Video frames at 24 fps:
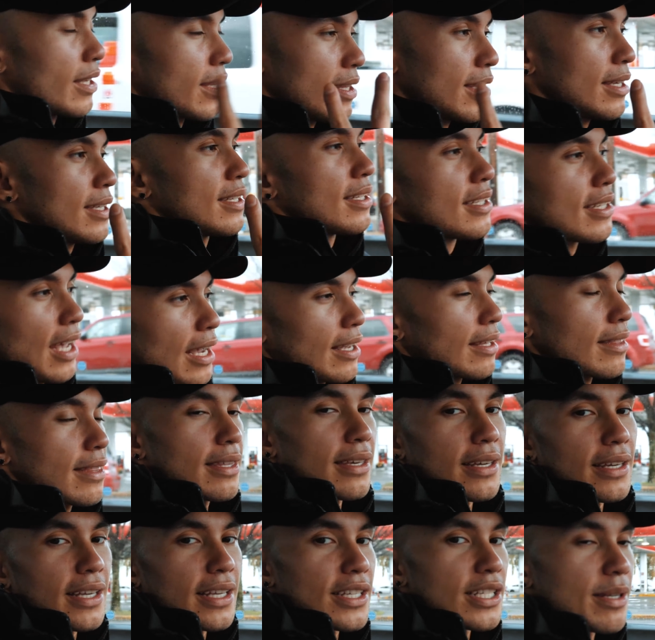The second
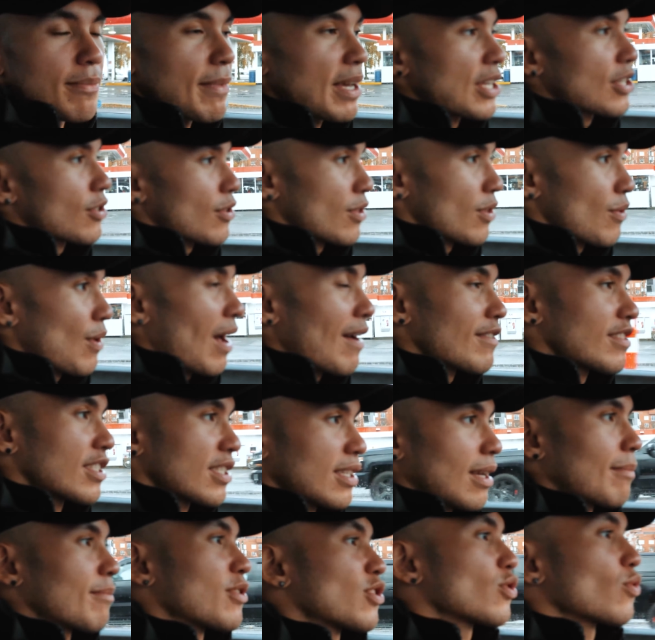thing is to make sure that you have
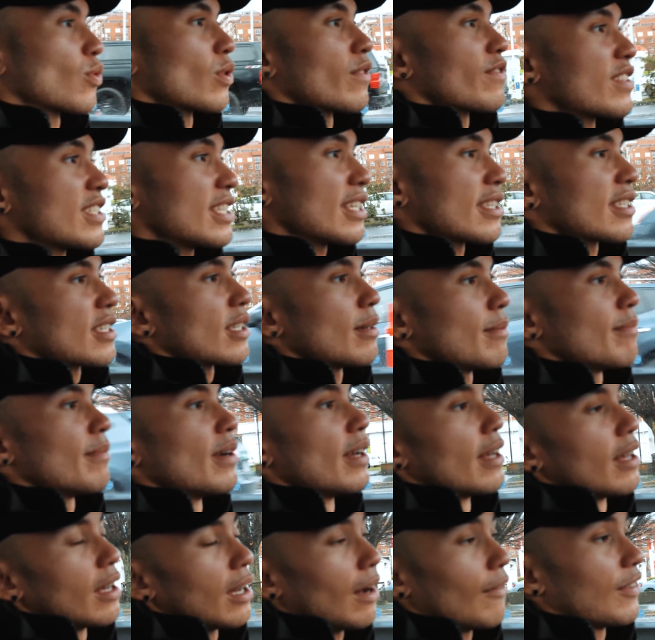some sort of system
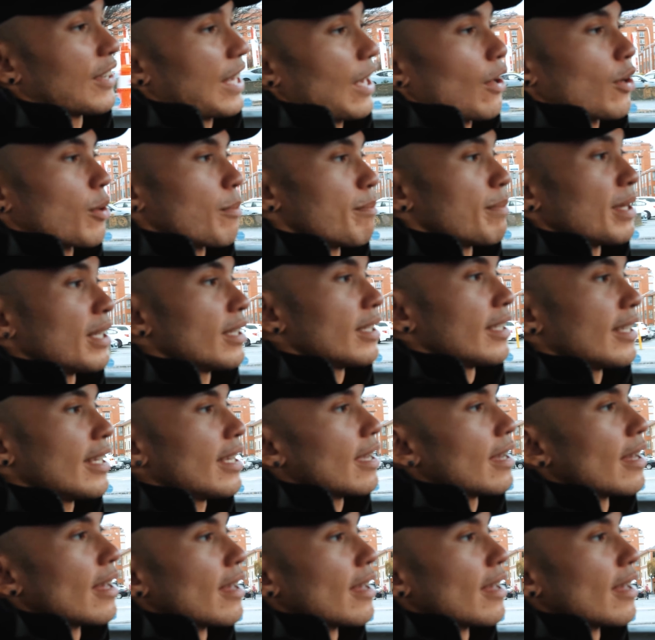of accountability.